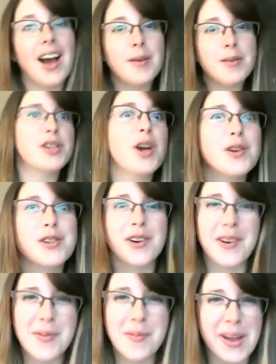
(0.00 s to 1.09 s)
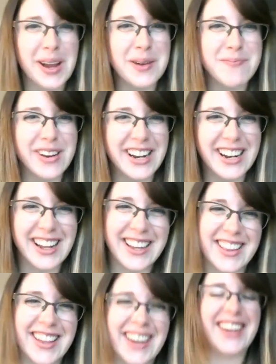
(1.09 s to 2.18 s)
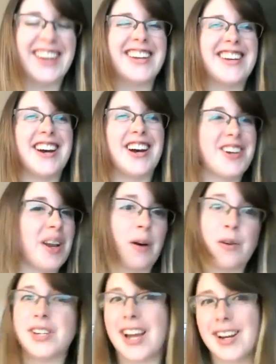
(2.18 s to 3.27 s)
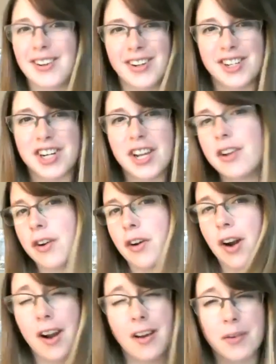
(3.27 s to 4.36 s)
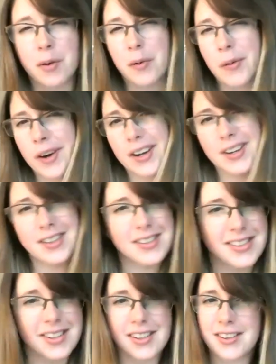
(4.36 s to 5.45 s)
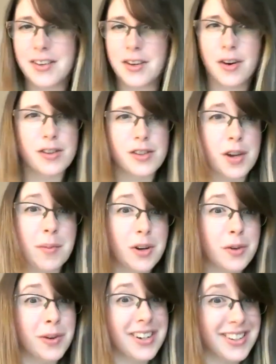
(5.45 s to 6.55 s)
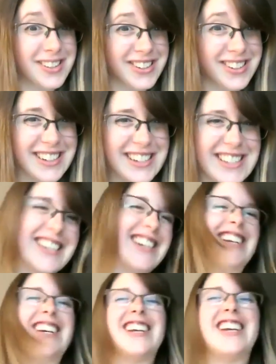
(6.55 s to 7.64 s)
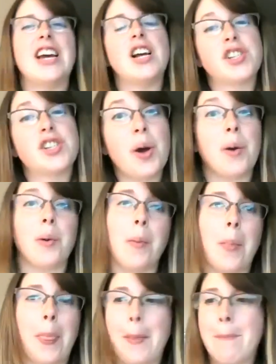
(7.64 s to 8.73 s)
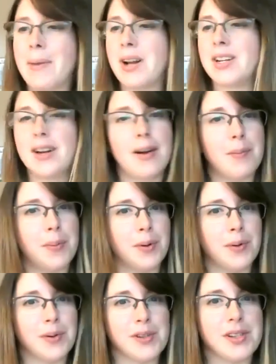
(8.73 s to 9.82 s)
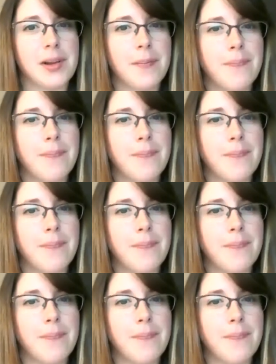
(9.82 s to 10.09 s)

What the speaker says: So sorry for being a minute late there. Good old technology, you gotta love it when it works, not so much when it doesn't. So, Monday Night Paws.